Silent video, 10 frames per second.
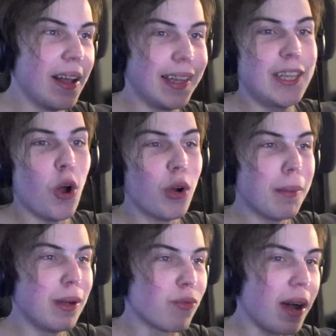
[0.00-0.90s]
Like, don't
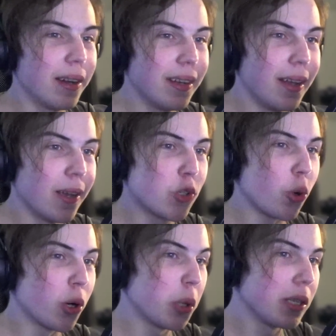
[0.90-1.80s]
get me wrong,
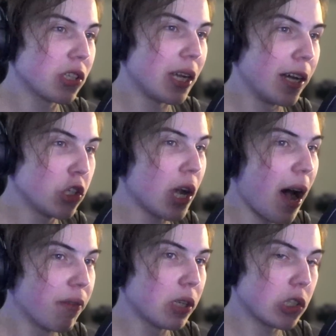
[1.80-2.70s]
Zoro and Sanji,
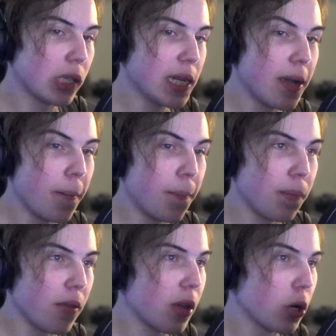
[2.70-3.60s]
obviously,
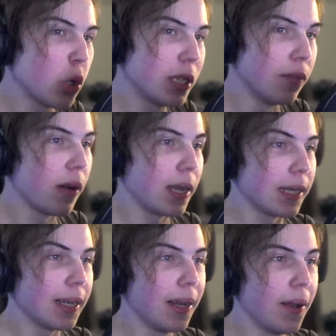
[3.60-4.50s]
they're doing the
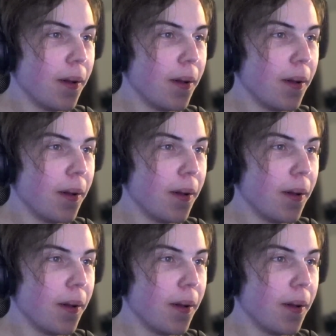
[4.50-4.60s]
fighting.